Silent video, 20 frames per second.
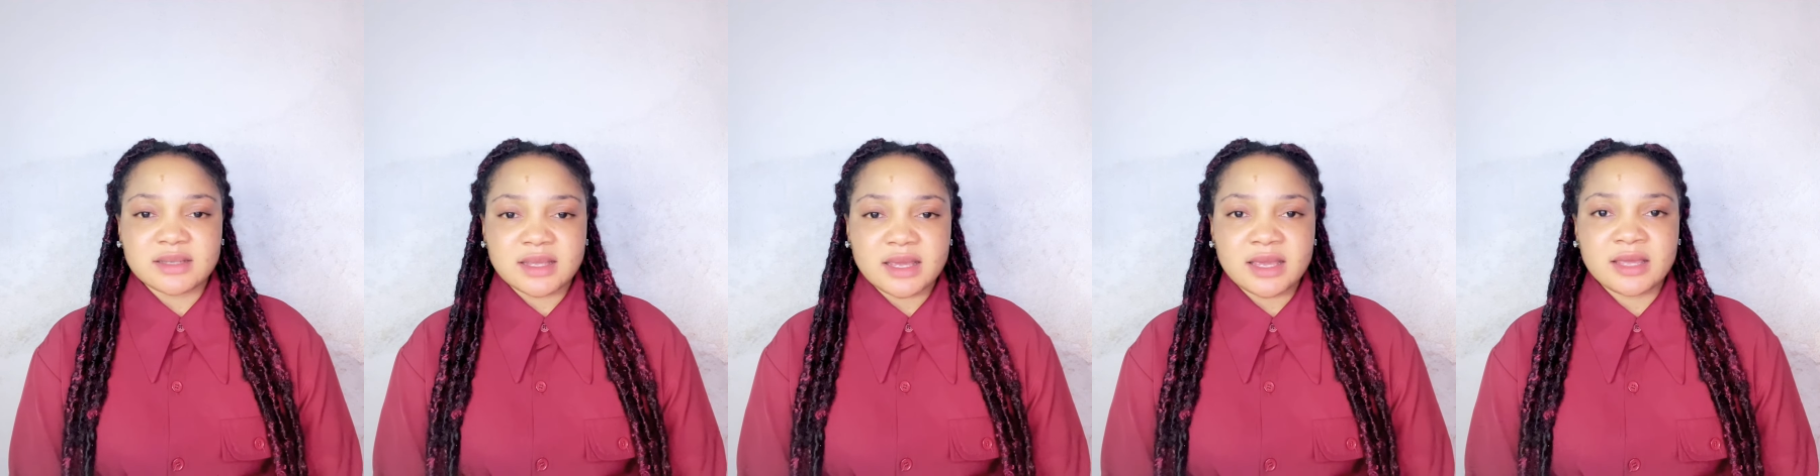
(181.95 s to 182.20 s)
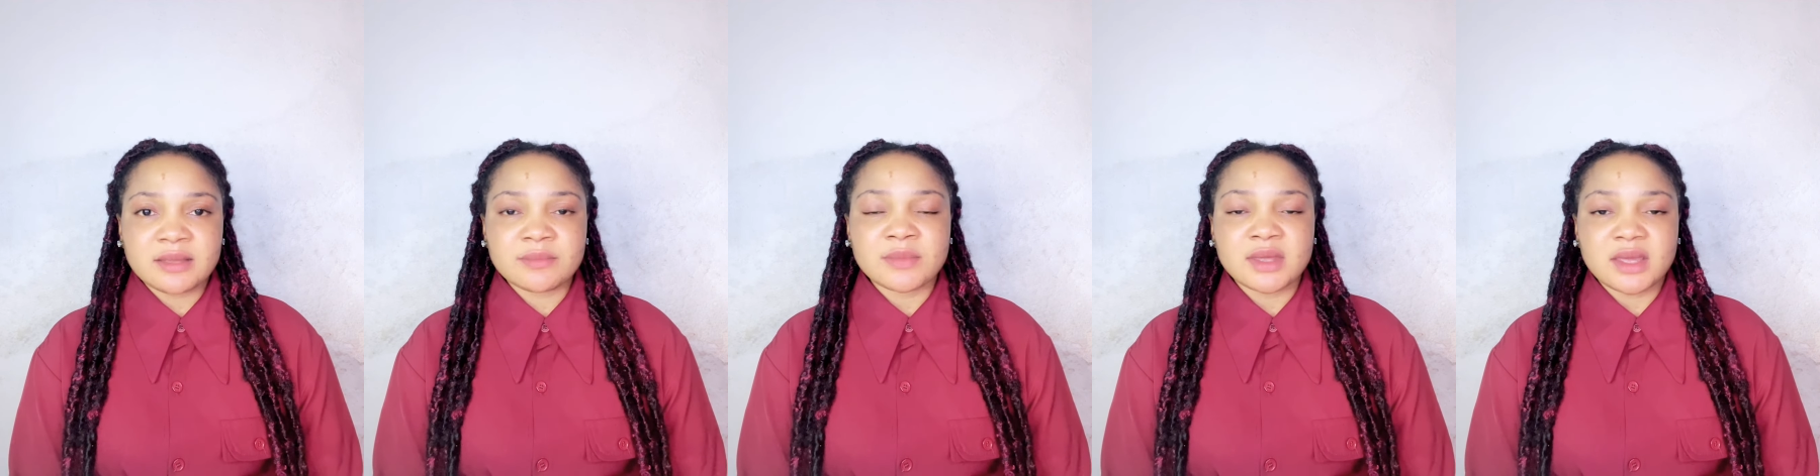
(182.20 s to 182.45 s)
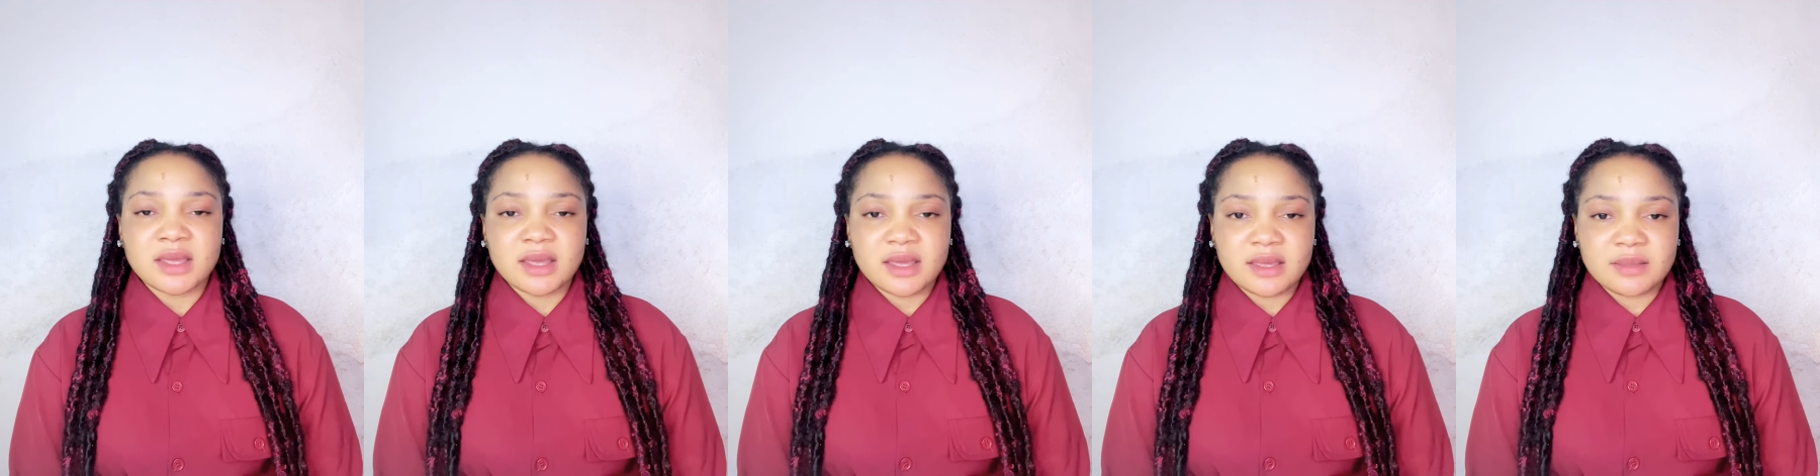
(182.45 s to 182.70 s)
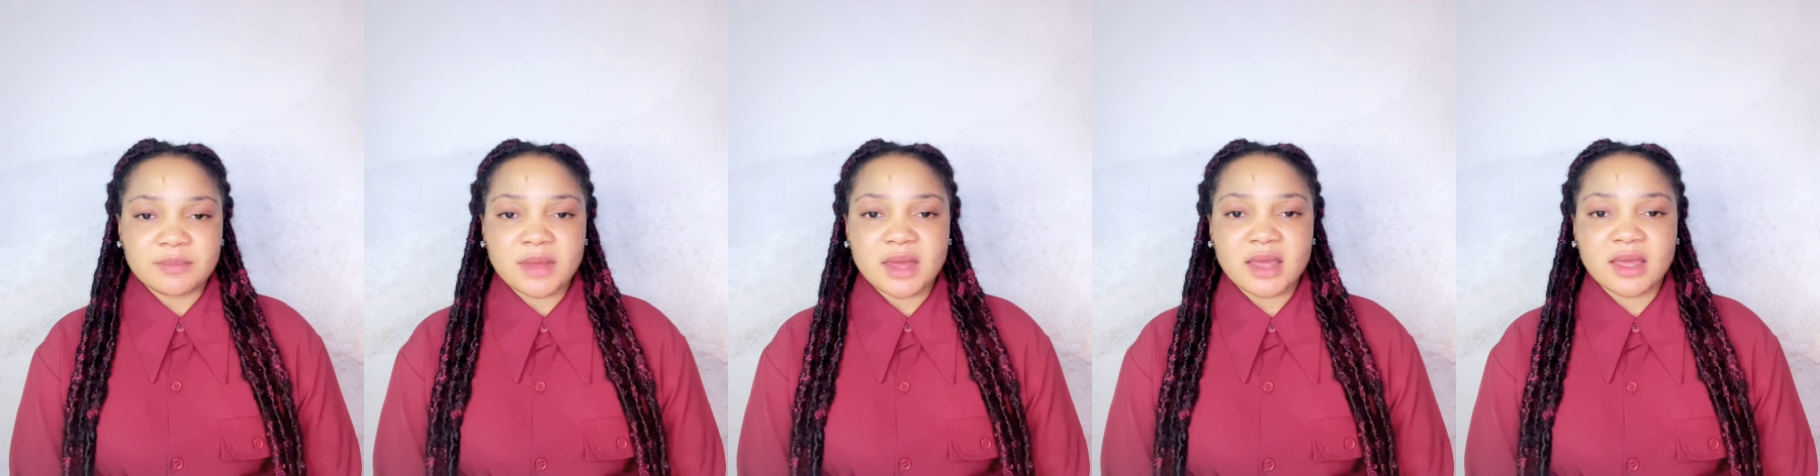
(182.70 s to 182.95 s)
name
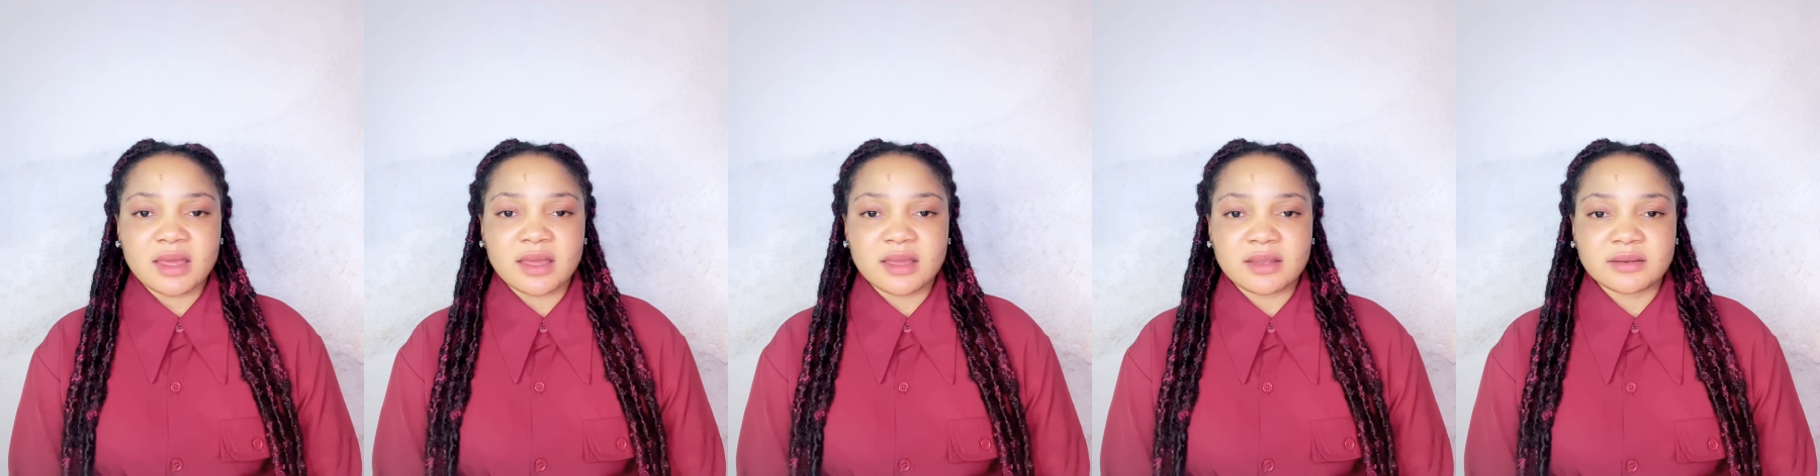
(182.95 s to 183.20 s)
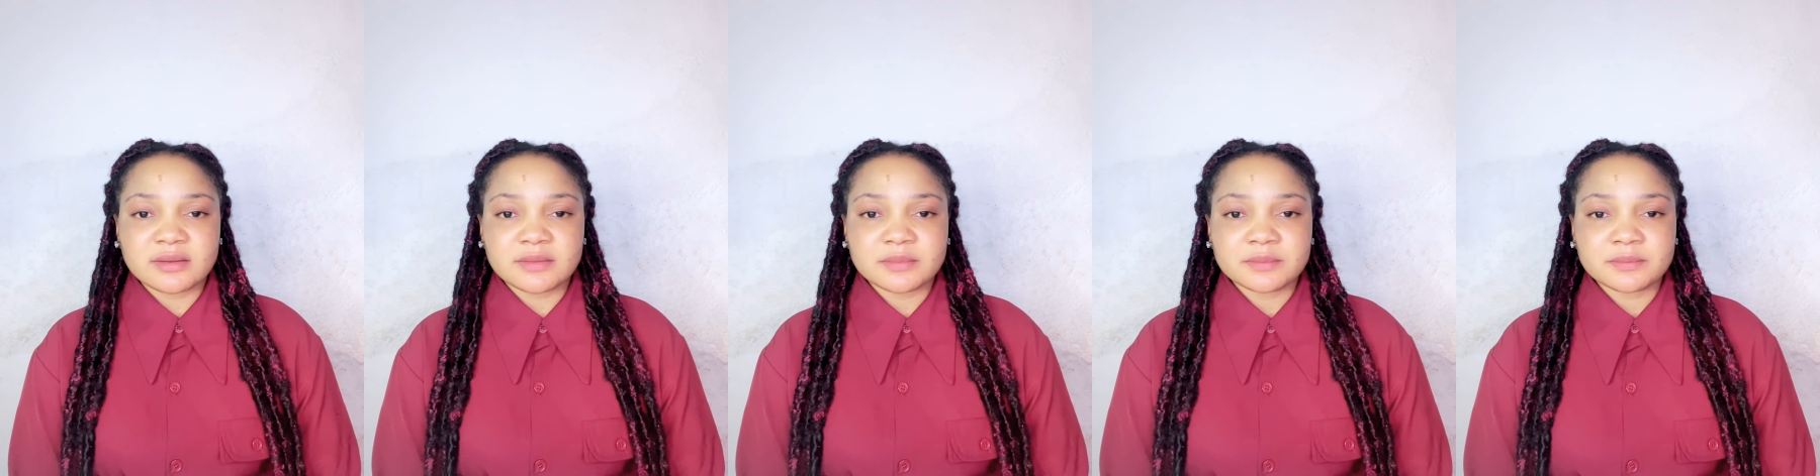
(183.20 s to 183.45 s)
amen